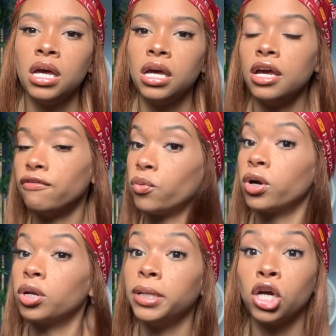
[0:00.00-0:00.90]
if it
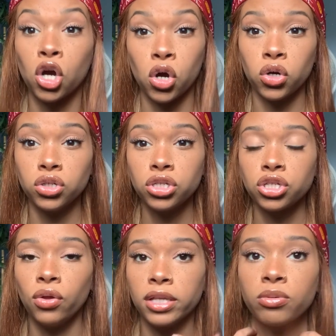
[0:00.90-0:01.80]
were to be curled.
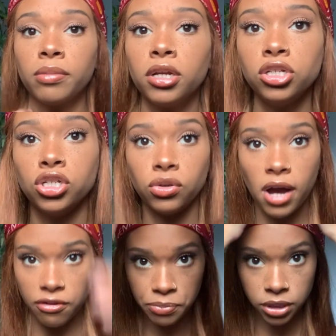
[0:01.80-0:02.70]
So that's what I'm gonna do.
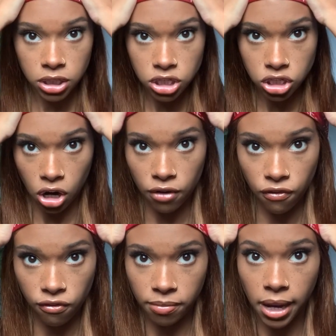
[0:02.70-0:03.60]
I put this scarf
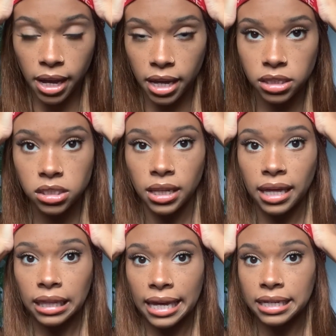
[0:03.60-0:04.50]
over my head to like
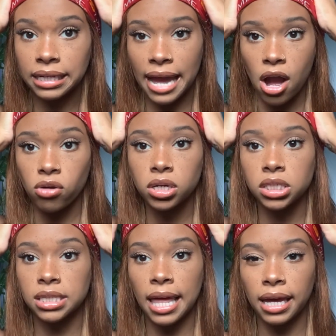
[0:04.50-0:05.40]
lay it down,
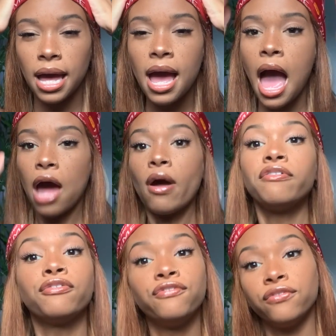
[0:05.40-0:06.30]
because like I don't have
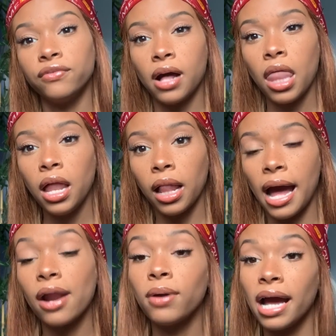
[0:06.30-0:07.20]
a, uh,
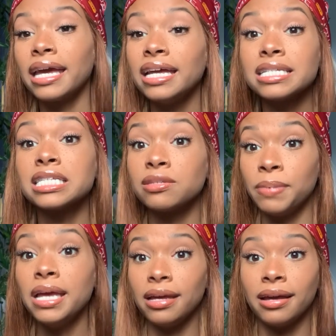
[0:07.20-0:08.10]
I don't, I can't
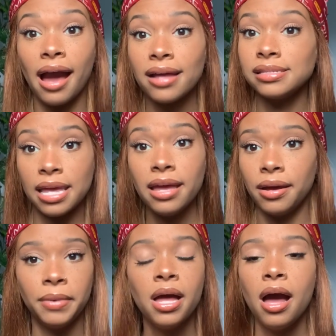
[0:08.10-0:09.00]
speak. God
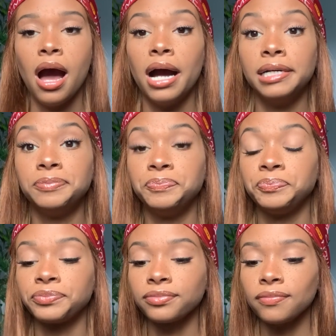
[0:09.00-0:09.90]
damn. Um,
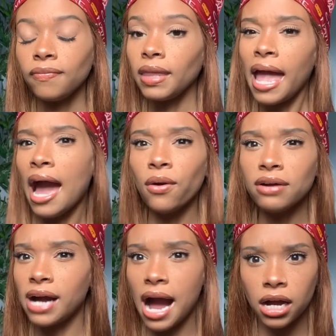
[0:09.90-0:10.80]
I don't
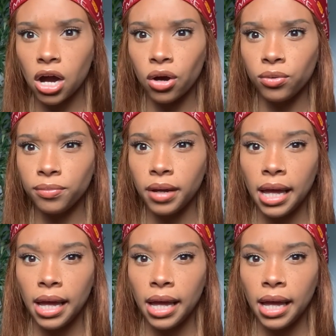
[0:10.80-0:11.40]
have a hot comb,